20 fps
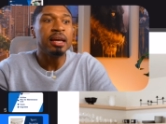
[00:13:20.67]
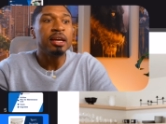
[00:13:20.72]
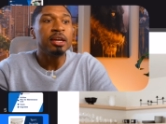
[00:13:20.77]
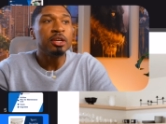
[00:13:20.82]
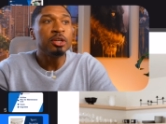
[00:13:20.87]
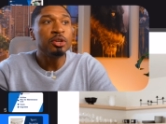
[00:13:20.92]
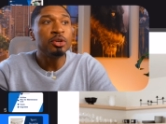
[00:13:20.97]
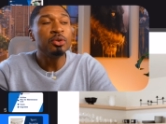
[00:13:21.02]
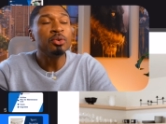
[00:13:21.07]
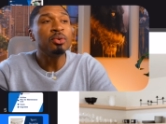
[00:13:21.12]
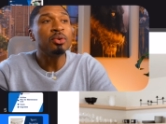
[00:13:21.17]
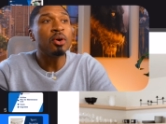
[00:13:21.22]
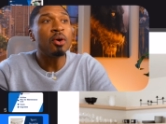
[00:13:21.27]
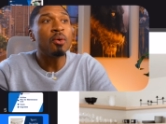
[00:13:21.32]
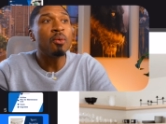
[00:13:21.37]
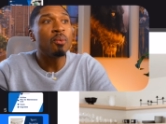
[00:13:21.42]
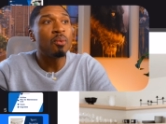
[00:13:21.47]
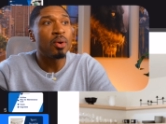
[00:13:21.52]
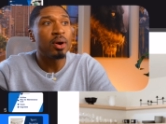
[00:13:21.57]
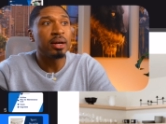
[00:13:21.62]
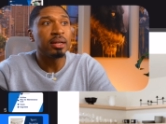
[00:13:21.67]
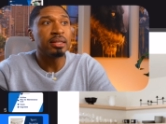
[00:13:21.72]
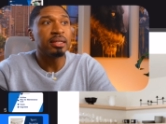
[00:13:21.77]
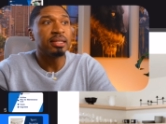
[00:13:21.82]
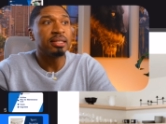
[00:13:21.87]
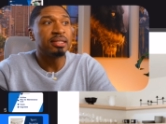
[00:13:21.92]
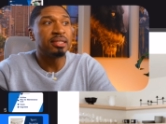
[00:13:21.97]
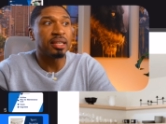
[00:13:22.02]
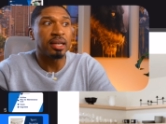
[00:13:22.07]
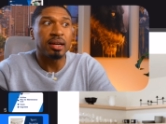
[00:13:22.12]
You don't want
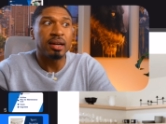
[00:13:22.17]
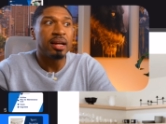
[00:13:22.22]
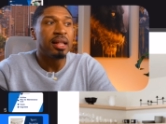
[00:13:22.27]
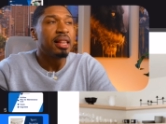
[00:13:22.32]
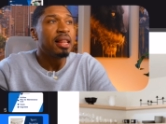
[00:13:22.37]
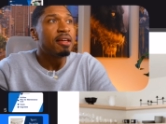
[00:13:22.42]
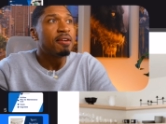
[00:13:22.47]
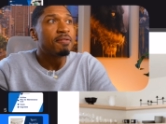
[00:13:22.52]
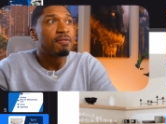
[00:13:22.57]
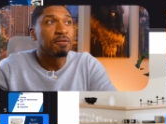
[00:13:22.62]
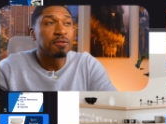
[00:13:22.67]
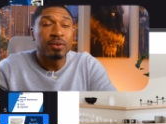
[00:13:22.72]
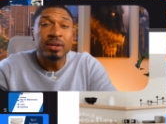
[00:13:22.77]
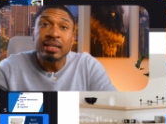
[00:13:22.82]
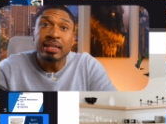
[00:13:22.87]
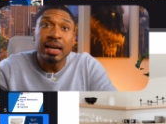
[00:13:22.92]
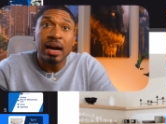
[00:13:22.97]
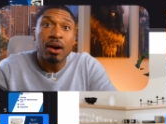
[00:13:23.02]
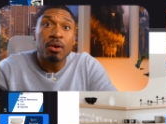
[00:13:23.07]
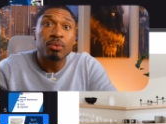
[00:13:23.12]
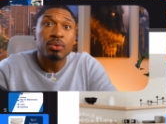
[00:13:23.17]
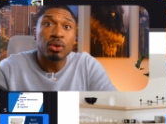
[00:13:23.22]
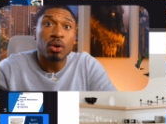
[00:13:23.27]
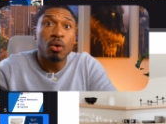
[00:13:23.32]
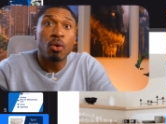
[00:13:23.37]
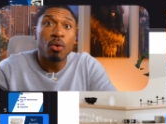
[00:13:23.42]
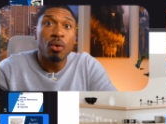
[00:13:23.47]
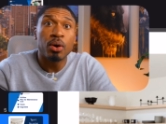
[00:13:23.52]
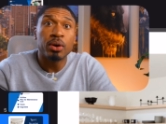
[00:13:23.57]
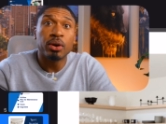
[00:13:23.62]
to freak out
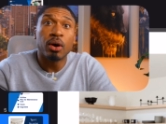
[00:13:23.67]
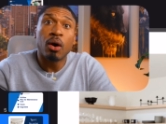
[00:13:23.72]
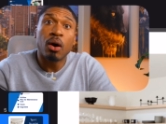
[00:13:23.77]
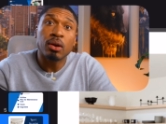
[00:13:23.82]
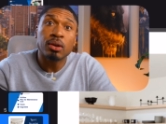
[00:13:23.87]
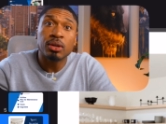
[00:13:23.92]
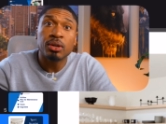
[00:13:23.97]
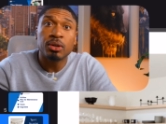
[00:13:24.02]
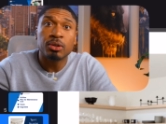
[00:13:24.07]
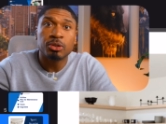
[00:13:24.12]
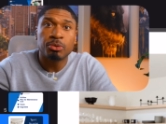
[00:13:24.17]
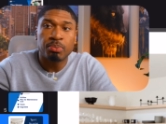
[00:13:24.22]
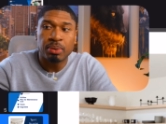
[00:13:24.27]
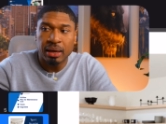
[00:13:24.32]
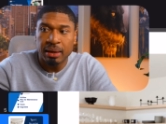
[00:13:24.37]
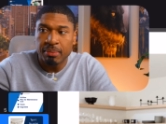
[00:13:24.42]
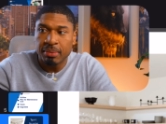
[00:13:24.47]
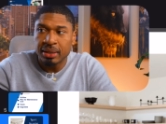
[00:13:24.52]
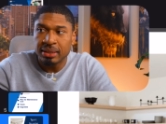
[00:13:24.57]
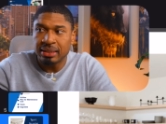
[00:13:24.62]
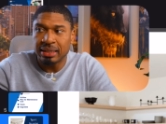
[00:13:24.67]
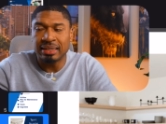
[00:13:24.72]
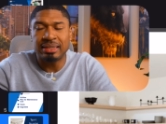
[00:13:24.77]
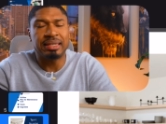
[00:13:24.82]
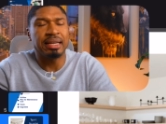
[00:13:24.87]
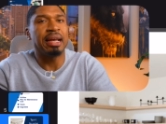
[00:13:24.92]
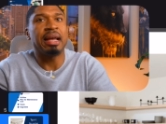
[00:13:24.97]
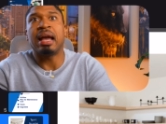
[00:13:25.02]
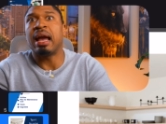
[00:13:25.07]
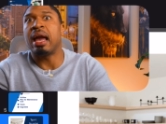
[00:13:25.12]
on all of those payments and
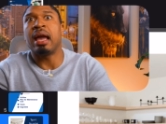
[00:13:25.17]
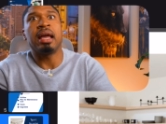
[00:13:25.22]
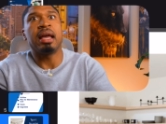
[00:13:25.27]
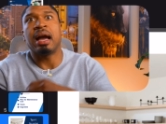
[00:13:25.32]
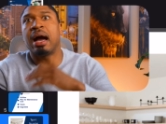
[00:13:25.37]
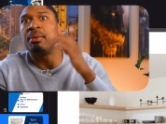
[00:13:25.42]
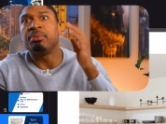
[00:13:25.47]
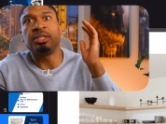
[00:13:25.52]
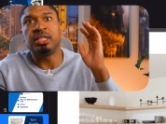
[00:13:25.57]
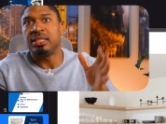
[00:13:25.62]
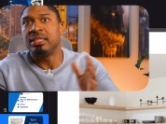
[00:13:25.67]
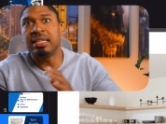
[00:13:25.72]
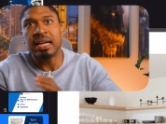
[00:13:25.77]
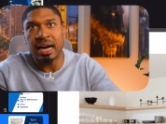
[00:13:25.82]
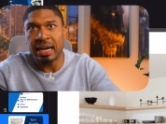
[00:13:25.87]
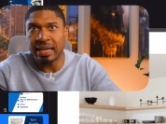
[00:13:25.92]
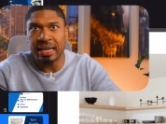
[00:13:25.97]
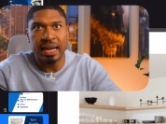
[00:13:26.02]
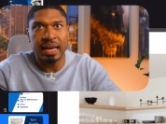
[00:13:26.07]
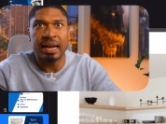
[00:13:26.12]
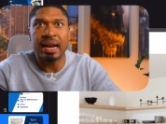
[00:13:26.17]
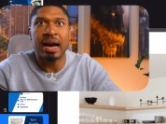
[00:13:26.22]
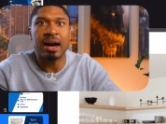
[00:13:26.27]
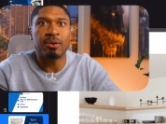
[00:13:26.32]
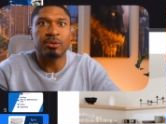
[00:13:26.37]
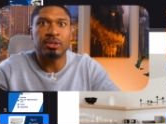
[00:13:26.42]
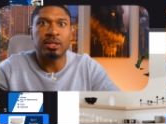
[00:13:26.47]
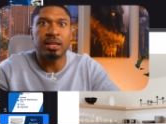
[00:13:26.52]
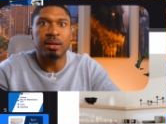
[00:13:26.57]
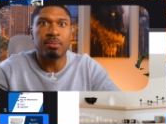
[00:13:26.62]
say, hey, I'm just not getting a
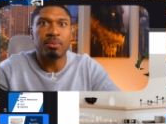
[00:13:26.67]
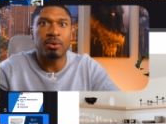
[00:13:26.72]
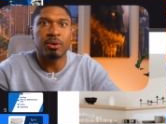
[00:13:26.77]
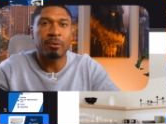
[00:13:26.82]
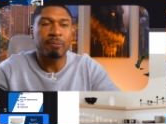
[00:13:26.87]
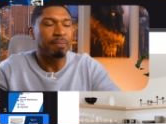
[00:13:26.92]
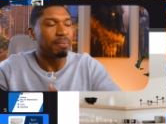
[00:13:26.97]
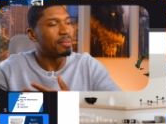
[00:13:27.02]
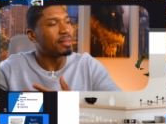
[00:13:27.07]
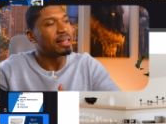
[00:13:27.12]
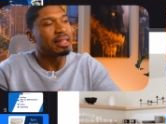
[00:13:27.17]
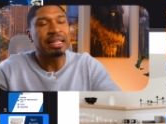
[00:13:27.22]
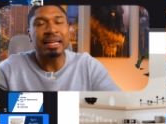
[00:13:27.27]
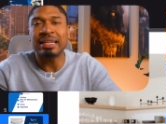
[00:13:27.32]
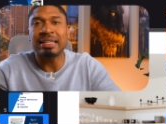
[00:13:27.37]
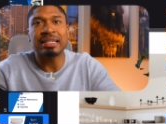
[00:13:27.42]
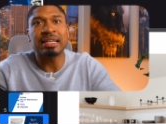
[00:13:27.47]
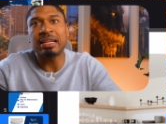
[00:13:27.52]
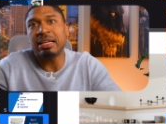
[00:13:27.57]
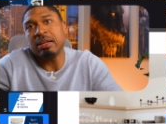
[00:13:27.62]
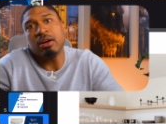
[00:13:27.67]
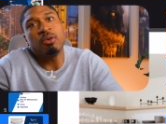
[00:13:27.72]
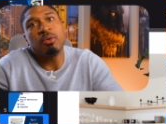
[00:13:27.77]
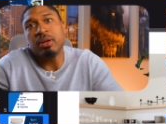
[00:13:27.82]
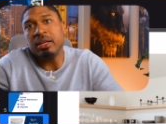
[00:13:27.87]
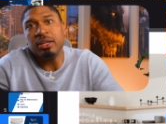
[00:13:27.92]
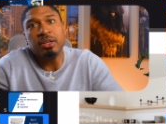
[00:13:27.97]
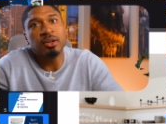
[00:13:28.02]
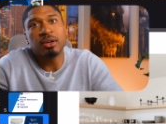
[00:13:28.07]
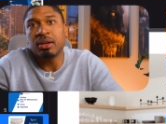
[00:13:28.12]
house anymore.
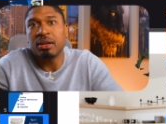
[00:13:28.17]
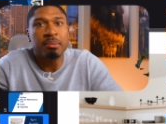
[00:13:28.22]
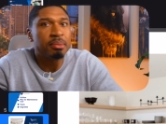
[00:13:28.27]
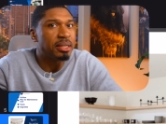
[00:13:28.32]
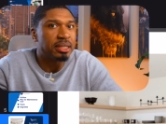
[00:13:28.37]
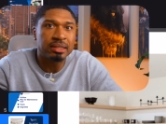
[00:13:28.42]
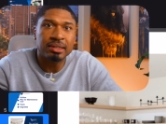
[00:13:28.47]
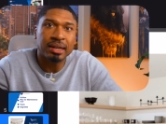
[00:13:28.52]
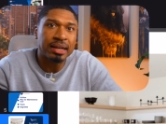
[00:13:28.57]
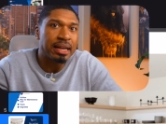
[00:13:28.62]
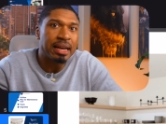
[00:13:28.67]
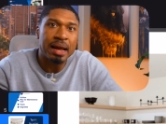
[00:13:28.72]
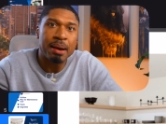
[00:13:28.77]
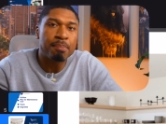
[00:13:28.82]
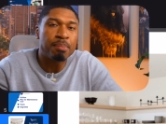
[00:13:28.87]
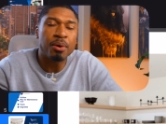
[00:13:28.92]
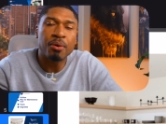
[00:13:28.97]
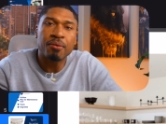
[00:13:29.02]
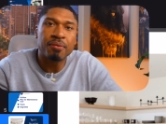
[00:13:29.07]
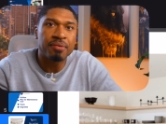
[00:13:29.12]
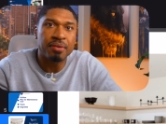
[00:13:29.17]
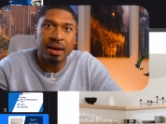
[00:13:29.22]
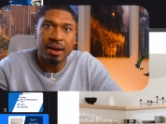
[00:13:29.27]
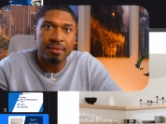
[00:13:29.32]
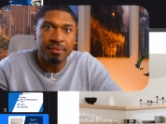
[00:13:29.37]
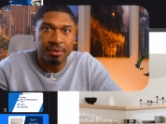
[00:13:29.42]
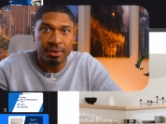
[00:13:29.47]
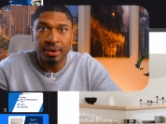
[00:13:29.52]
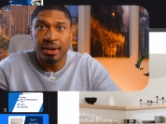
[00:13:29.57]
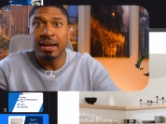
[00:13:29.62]
You're going to be stuck in that boat
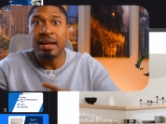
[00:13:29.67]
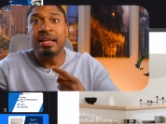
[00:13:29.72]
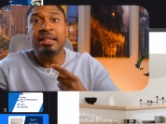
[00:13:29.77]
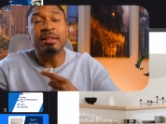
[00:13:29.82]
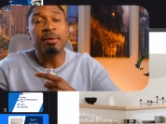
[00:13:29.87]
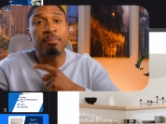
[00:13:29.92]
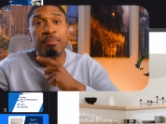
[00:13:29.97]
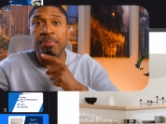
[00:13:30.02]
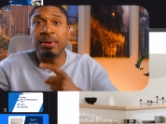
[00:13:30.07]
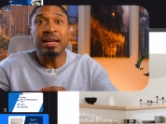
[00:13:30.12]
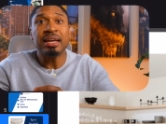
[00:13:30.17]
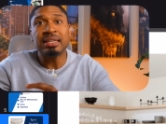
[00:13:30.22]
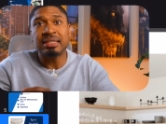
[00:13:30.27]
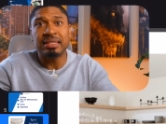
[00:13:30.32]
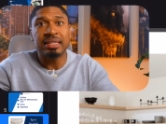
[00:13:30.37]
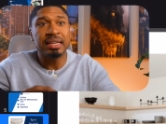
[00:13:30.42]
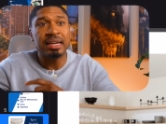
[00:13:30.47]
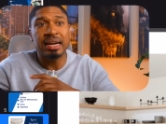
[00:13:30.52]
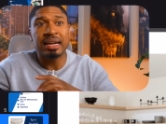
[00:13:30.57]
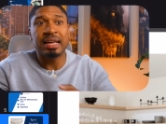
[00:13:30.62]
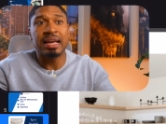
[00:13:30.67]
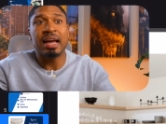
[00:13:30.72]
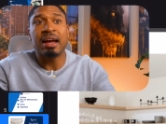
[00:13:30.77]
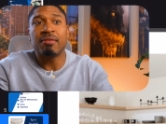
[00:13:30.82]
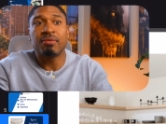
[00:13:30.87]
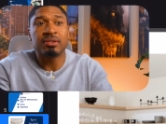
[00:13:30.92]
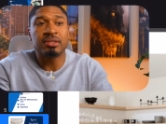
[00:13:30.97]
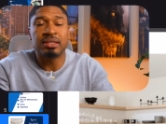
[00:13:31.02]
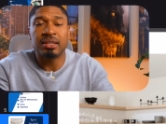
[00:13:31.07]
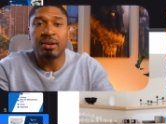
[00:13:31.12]
forever. The biggest thing I can
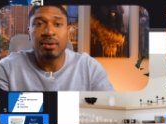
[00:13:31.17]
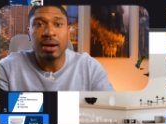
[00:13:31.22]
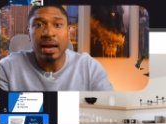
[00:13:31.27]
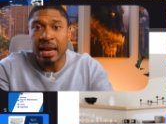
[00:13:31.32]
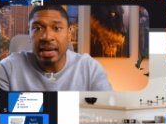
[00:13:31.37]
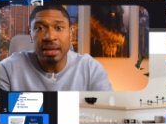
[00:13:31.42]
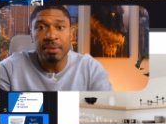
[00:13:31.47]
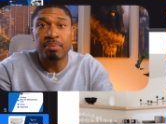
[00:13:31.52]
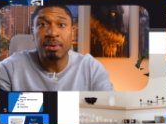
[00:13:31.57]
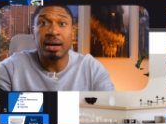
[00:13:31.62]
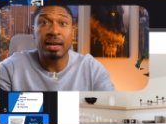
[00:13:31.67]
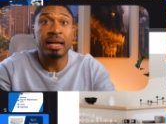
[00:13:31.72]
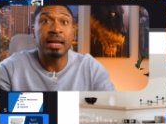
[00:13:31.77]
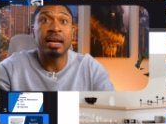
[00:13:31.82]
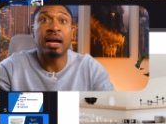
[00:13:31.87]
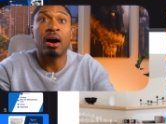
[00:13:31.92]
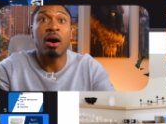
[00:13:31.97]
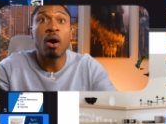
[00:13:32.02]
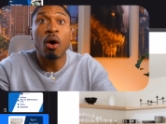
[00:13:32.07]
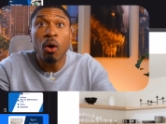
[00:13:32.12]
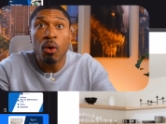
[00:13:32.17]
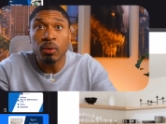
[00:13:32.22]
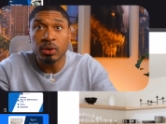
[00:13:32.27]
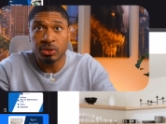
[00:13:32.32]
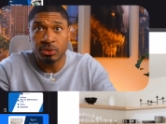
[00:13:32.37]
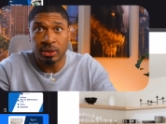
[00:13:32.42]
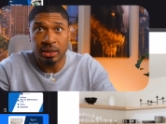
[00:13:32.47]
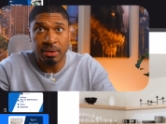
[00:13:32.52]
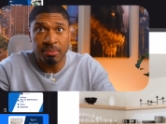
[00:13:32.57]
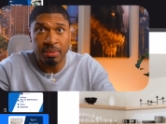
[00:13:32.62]
ever tell anybody, and I always
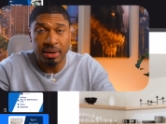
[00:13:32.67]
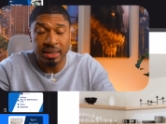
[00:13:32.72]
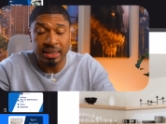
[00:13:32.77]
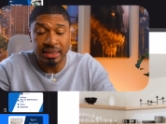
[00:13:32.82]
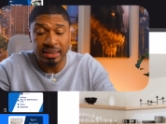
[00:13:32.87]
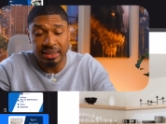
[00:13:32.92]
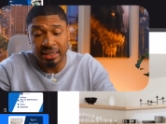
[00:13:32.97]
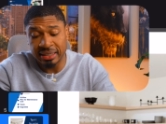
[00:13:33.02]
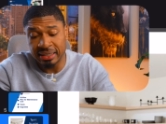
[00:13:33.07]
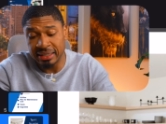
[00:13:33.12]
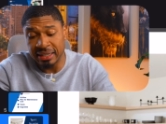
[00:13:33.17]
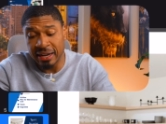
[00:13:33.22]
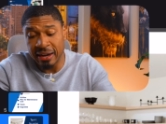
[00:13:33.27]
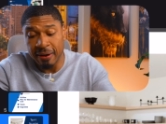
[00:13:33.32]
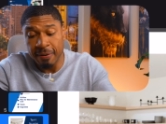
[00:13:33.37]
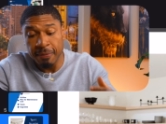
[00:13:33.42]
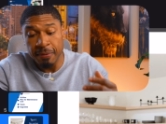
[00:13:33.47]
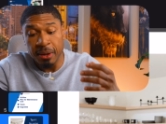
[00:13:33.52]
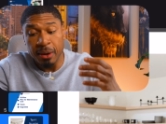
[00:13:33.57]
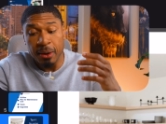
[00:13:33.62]
recommend this, is that